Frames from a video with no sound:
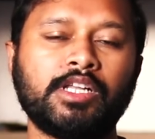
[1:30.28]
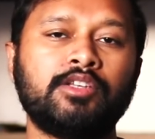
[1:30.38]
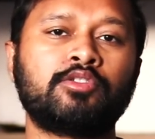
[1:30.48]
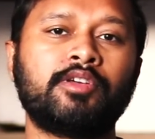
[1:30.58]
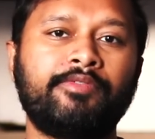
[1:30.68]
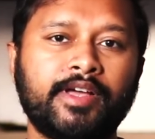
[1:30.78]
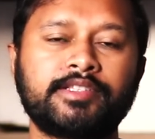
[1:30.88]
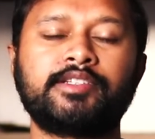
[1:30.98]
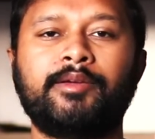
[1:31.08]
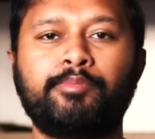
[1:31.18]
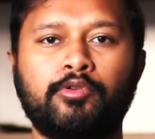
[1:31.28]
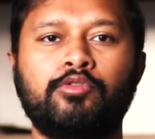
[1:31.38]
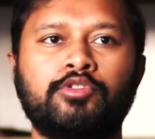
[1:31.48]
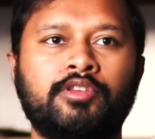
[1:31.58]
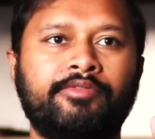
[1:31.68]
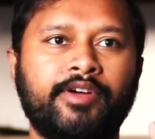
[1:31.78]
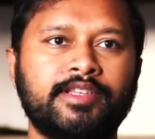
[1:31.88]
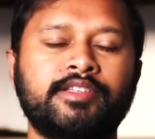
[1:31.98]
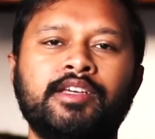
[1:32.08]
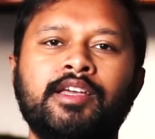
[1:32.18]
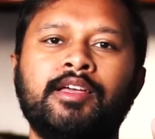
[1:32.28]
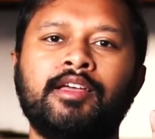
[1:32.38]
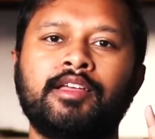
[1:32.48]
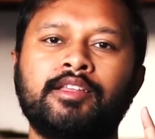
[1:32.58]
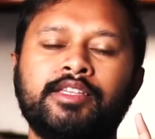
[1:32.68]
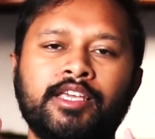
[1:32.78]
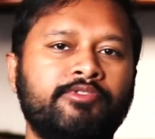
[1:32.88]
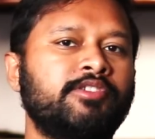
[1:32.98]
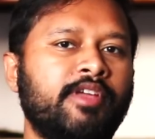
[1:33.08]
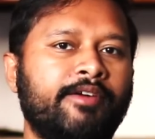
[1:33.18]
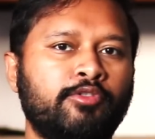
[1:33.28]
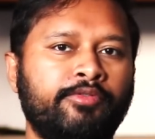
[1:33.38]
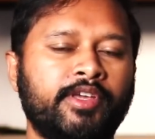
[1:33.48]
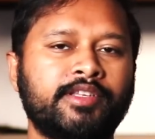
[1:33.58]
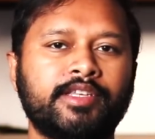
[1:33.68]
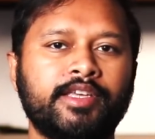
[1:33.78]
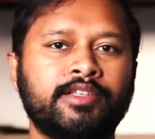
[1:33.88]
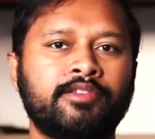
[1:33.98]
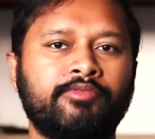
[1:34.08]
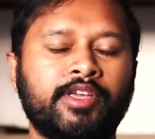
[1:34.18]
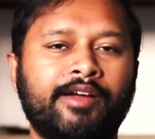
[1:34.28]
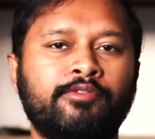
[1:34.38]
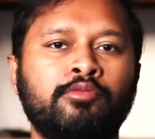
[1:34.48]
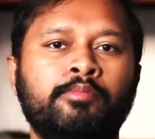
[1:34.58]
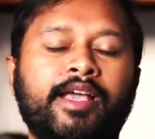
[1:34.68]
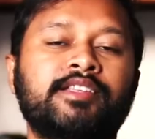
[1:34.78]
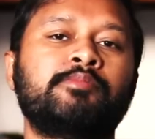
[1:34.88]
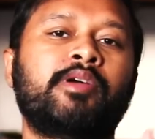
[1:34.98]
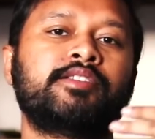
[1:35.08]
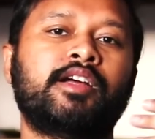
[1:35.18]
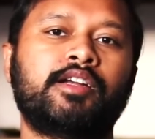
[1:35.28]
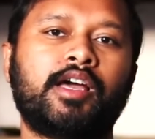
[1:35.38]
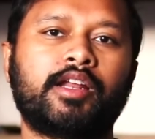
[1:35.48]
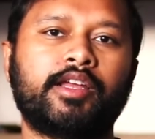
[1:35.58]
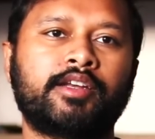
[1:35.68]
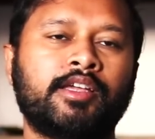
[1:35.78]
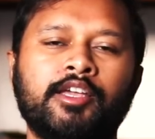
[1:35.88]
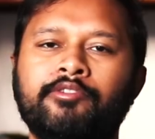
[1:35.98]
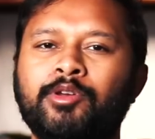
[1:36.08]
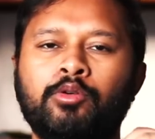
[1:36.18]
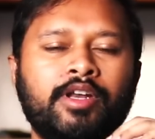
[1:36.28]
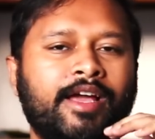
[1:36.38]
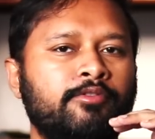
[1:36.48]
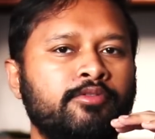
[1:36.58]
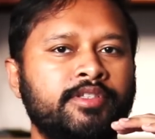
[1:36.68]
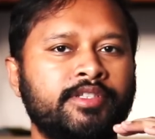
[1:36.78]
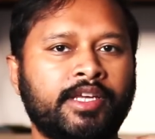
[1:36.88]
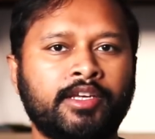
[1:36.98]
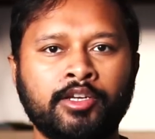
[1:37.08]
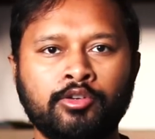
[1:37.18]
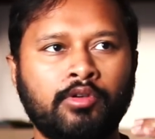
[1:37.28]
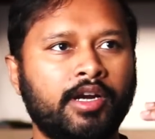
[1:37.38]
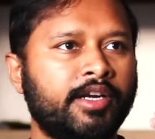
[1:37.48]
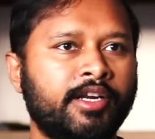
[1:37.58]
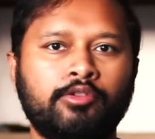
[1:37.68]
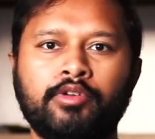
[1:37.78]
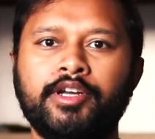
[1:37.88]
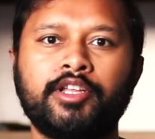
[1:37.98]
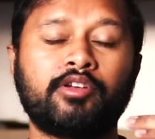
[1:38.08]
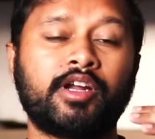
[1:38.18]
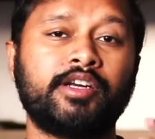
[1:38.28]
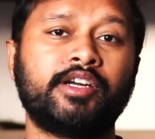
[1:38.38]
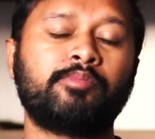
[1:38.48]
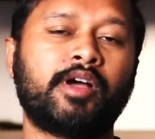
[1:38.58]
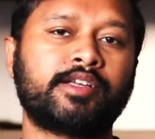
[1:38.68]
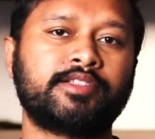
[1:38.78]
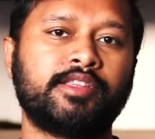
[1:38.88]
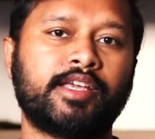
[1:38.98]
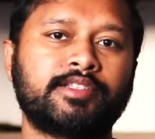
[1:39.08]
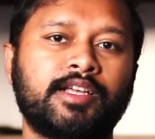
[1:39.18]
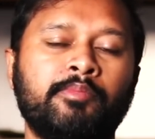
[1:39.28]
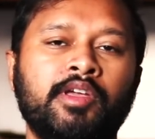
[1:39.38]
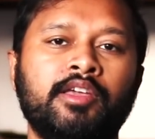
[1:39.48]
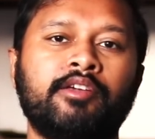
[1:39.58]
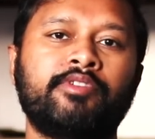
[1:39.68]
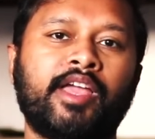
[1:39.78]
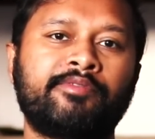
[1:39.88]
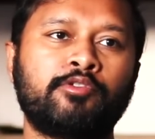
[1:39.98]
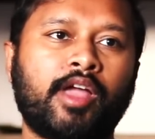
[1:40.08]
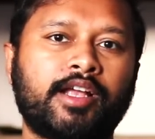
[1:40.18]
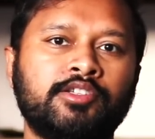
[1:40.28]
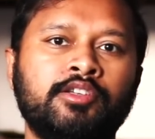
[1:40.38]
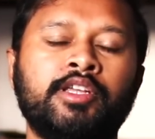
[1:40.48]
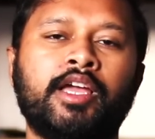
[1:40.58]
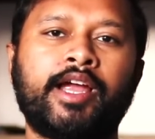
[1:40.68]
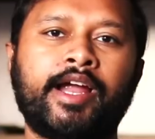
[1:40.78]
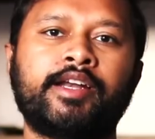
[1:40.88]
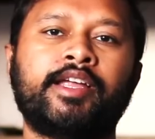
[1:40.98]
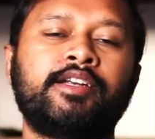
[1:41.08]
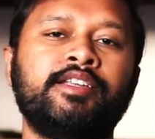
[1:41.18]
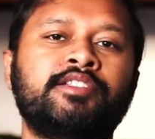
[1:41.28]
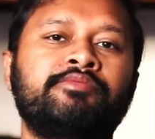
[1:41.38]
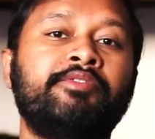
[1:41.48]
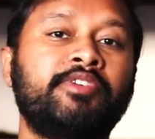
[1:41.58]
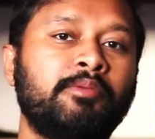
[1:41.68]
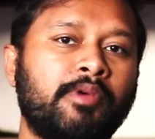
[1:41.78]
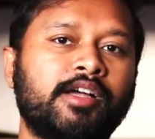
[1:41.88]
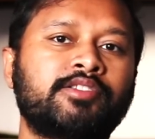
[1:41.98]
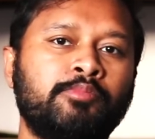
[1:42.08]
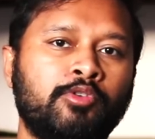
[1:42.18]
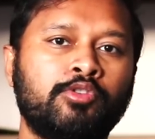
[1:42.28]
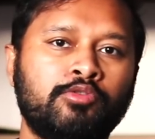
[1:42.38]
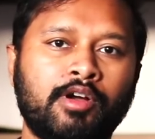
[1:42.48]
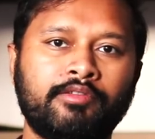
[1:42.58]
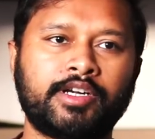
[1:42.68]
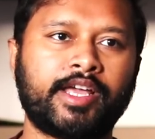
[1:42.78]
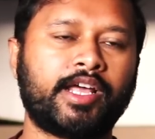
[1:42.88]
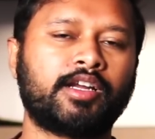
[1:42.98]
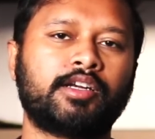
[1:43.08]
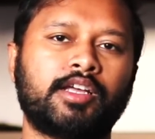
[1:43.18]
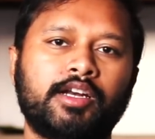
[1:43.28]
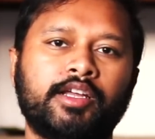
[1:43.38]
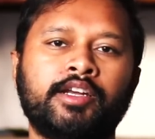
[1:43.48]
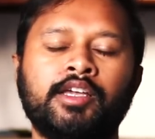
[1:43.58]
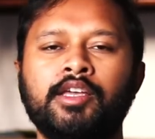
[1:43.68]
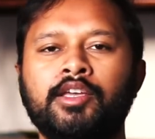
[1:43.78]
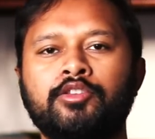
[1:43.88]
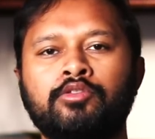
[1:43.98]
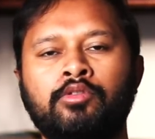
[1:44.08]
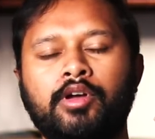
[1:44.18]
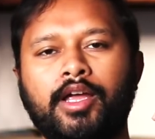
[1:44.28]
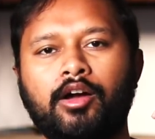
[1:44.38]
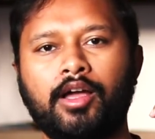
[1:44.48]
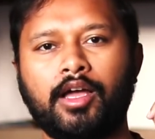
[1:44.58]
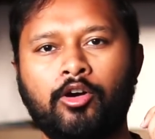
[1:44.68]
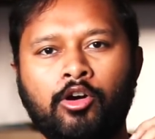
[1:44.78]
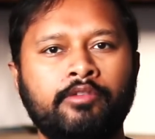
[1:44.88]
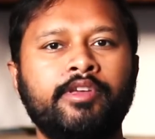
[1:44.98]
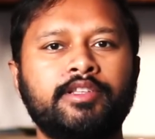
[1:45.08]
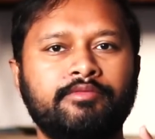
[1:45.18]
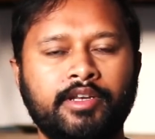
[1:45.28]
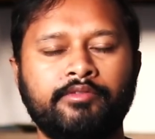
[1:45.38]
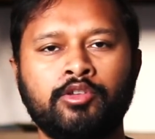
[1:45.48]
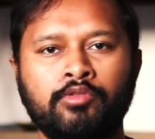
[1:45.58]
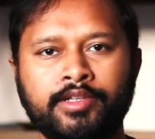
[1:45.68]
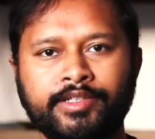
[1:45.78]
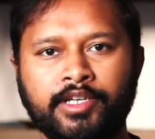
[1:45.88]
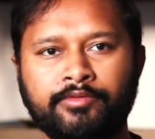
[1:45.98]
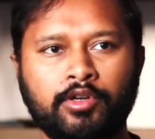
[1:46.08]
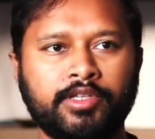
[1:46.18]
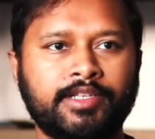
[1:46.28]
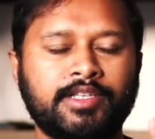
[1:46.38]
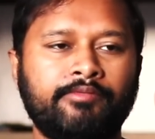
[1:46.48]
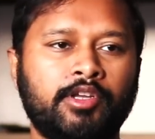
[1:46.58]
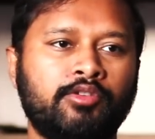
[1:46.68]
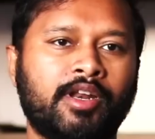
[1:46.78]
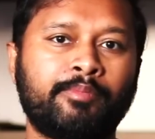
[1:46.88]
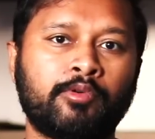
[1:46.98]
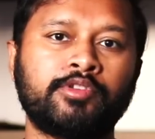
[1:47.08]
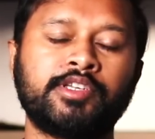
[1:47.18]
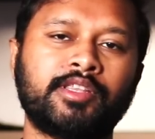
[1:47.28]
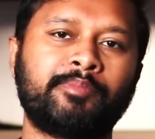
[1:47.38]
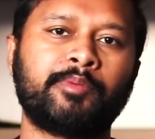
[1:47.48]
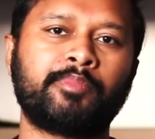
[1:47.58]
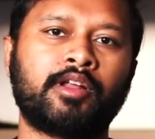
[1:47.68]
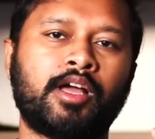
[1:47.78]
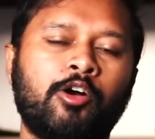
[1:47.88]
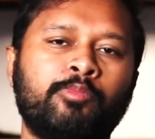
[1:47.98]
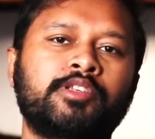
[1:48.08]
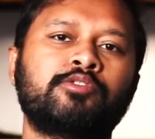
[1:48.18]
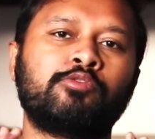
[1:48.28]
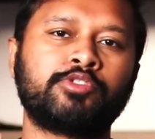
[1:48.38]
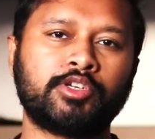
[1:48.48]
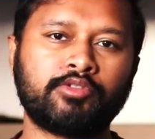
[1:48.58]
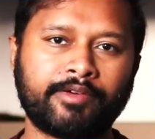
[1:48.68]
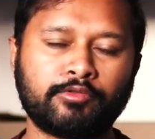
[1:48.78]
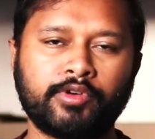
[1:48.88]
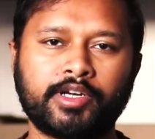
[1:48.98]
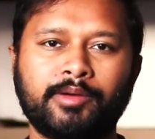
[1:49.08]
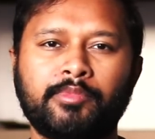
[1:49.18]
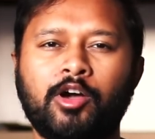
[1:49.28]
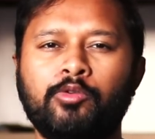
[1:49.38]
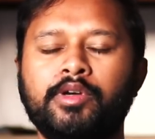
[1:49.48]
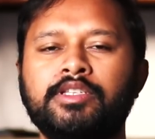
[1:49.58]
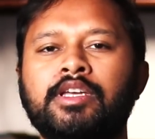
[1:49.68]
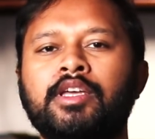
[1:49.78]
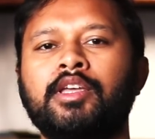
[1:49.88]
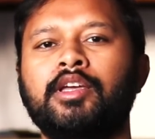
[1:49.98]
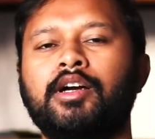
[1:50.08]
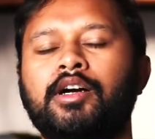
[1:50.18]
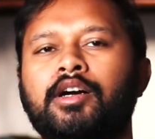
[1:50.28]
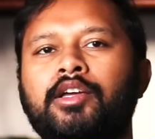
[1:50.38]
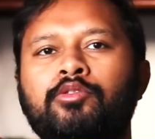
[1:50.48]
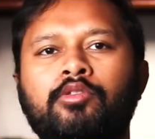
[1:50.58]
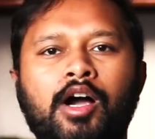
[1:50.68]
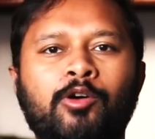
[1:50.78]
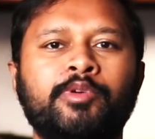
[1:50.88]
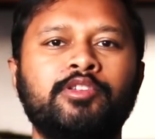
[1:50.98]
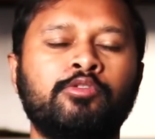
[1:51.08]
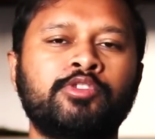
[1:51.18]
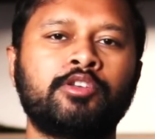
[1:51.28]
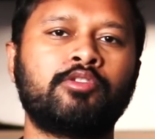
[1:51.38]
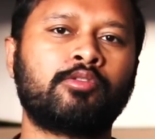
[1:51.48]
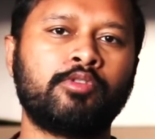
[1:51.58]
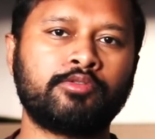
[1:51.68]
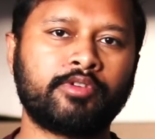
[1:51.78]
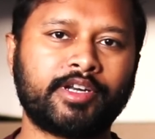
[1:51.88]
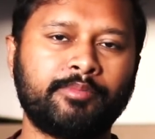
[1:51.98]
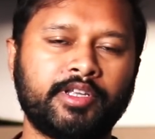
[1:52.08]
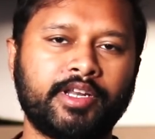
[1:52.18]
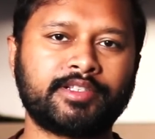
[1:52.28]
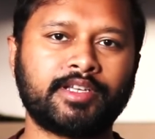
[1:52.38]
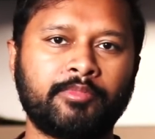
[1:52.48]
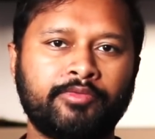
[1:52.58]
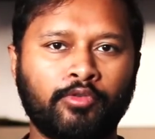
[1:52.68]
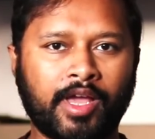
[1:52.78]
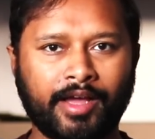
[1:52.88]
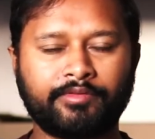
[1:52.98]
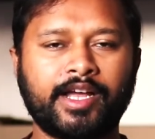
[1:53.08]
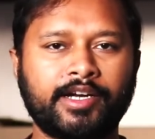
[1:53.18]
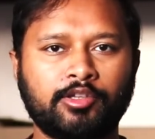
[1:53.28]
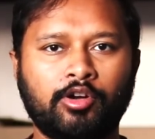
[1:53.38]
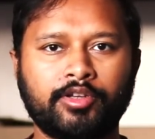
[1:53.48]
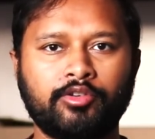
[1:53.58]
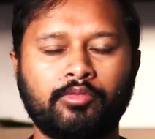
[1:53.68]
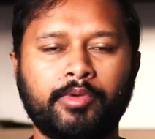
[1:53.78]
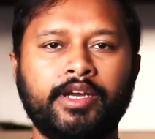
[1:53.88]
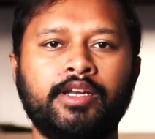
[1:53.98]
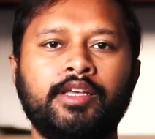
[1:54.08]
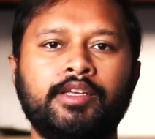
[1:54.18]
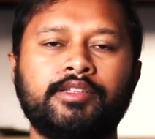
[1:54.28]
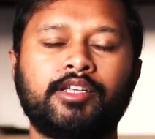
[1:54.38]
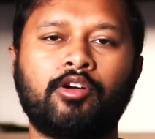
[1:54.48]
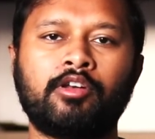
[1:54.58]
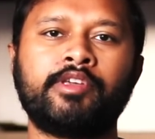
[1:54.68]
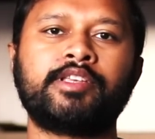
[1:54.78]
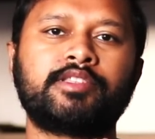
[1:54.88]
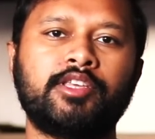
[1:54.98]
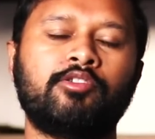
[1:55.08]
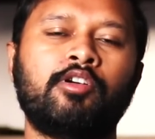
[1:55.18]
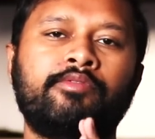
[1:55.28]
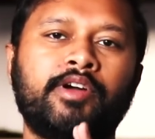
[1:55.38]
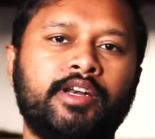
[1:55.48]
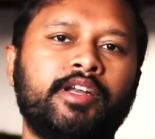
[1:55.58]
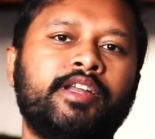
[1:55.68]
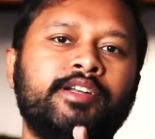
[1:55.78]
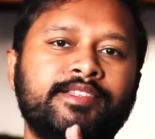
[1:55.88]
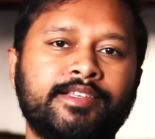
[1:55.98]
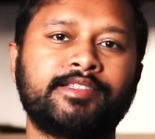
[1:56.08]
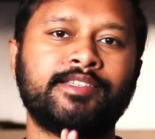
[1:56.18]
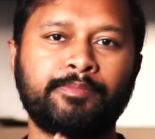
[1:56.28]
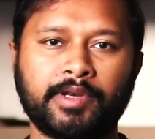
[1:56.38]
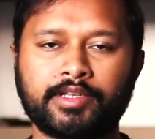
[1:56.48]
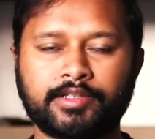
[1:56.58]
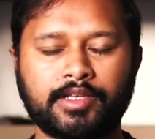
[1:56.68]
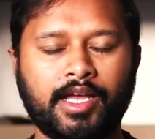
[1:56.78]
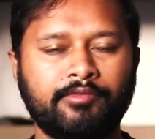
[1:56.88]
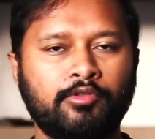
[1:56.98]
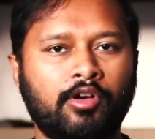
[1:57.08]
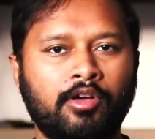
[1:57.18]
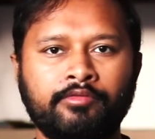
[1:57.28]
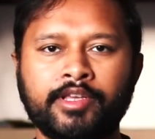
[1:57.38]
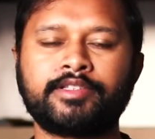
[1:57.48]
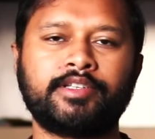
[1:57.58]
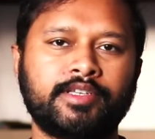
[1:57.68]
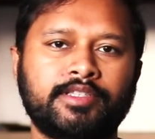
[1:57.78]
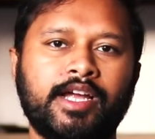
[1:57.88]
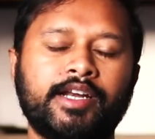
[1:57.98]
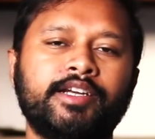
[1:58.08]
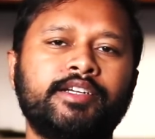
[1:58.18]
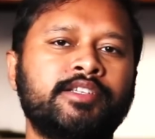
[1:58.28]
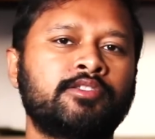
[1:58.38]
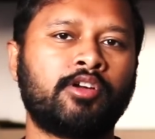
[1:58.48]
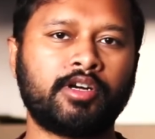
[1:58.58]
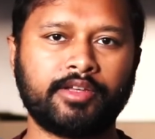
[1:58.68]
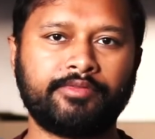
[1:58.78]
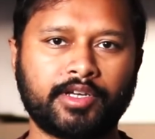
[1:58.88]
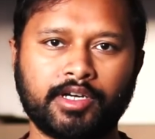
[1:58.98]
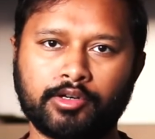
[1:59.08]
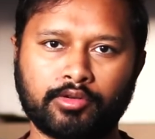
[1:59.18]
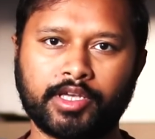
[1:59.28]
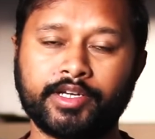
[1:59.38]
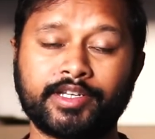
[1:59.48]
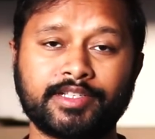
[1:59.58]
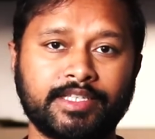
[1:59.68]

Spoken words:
So the first approach or the first thing which we have to fix is we have to maximize our target. We don't have to stick to 120 or 100 marks in the exam. We have to actually add at least 50 marks more to our target. So always, whenever you are sitting for the exam, when you are approaching the paper, how much question you have to attempt, how much question you are going to attempt in exam, if you have that thought in your mind, then always think of 160 plus. I would always suggest that, and it is not difficult. Okay, it is